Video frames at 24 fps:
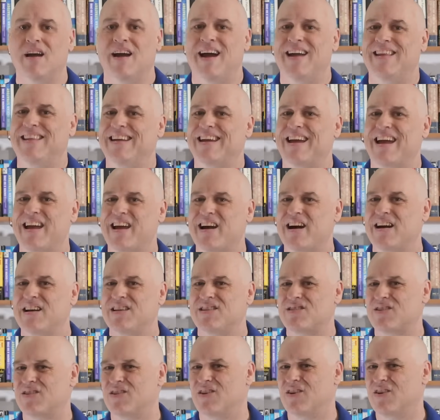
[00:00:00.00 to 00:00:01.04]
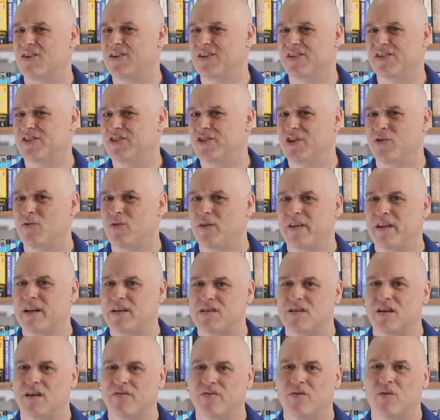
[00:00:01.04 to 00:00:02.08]
And the AIs aren't generally that
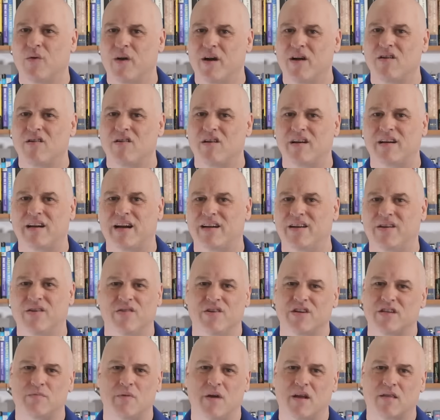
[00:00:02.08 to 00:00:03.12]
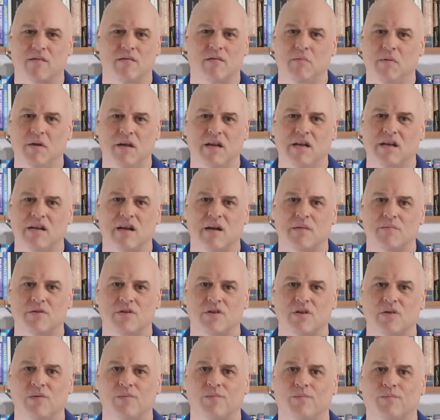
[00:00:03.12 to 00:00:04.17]
self-aware, and I don't expect them to be anytime
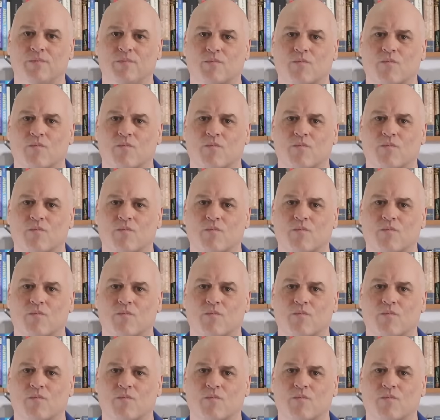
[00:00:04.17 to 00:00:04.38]
soon.